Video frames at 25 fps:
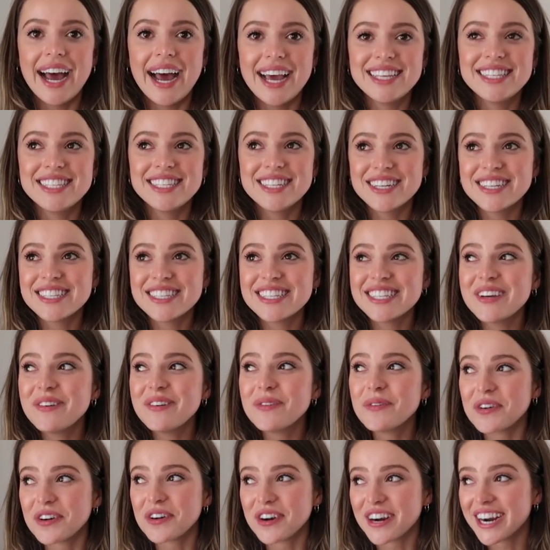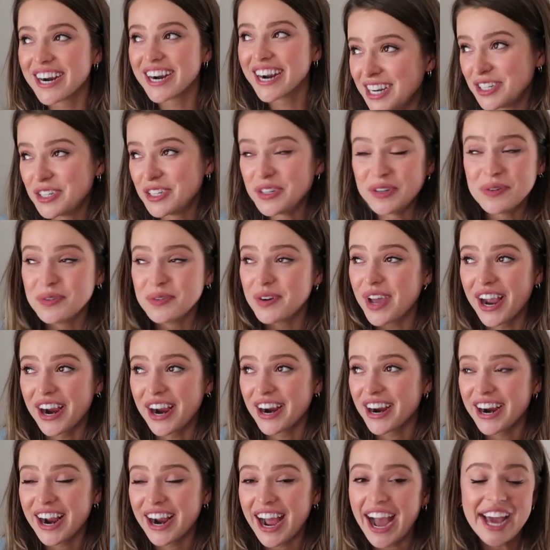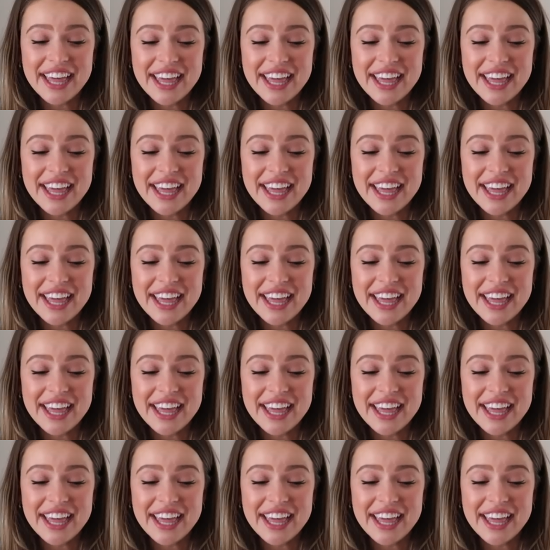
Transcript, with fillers: I seriously wore and do wear,